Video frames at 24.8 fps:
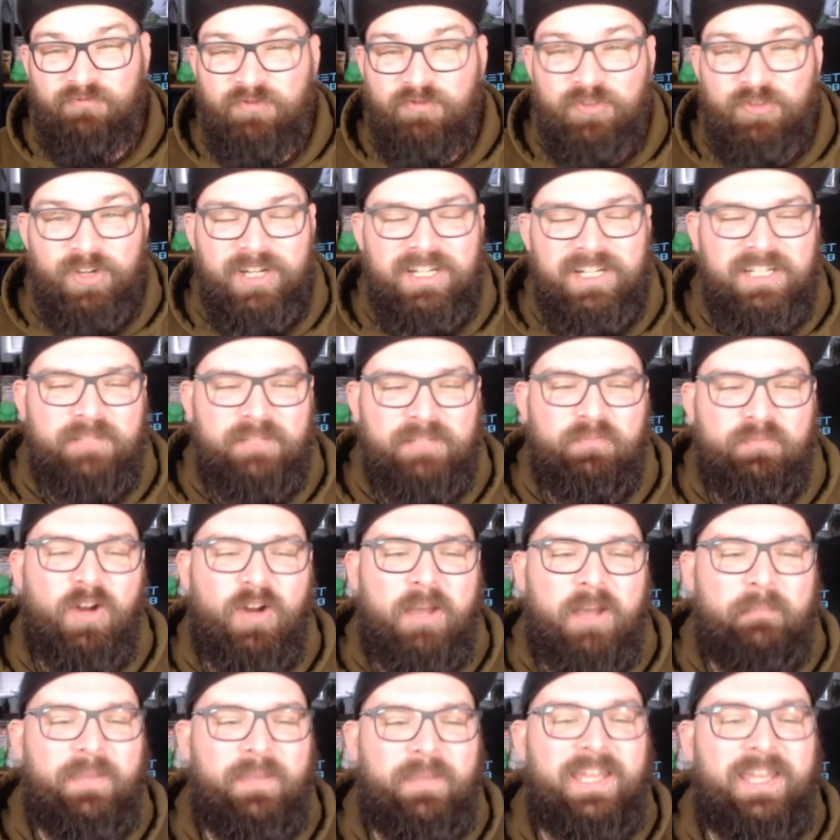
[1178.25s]
really
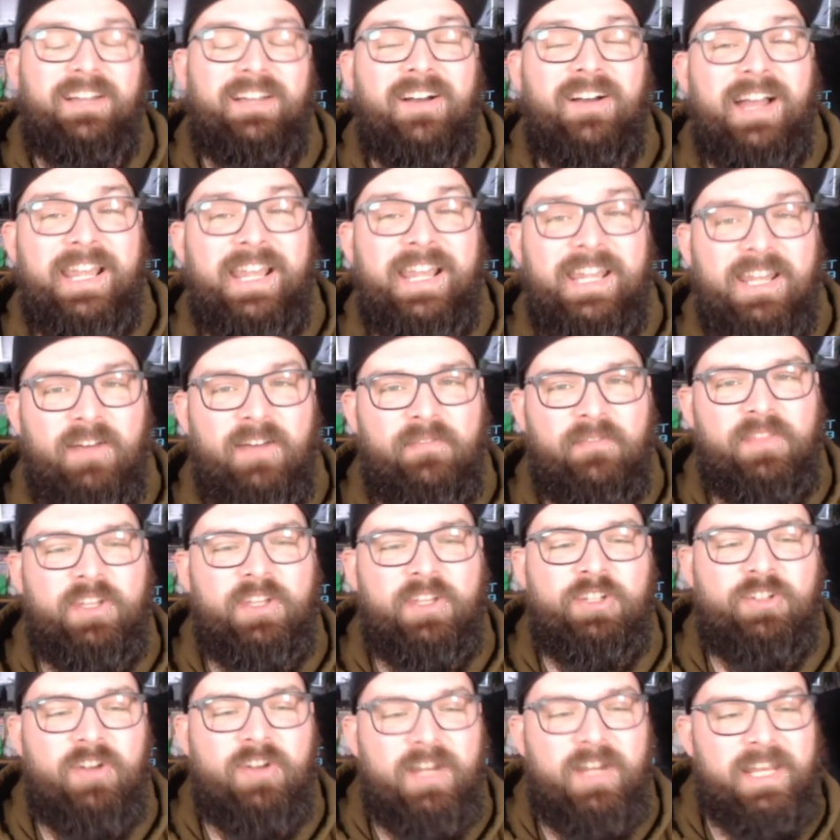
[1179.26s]
bright pink. I love this
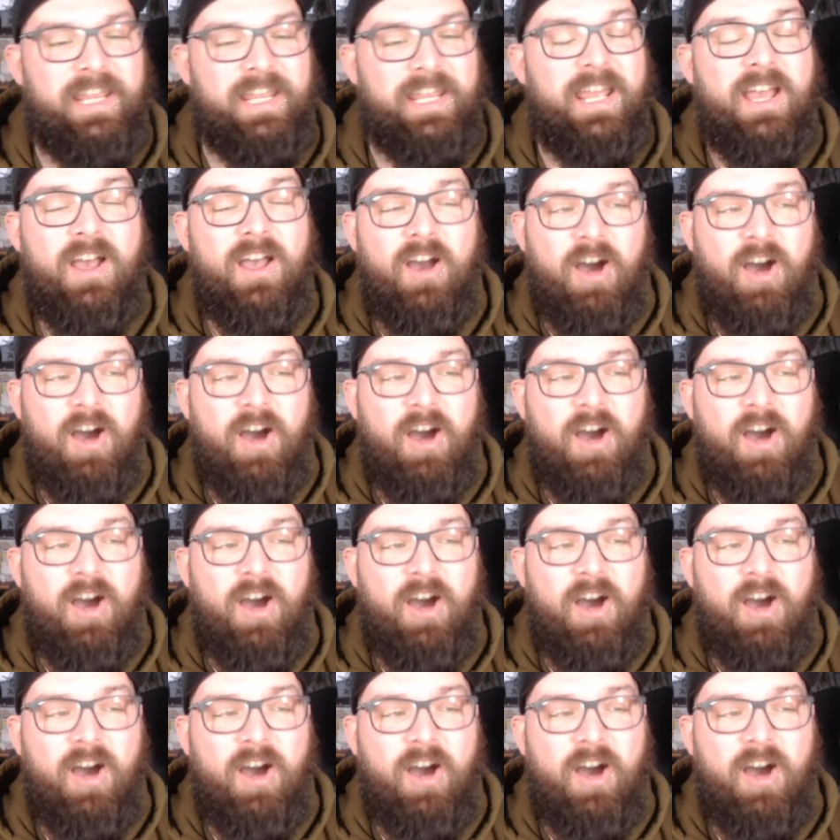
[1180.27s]
shiny.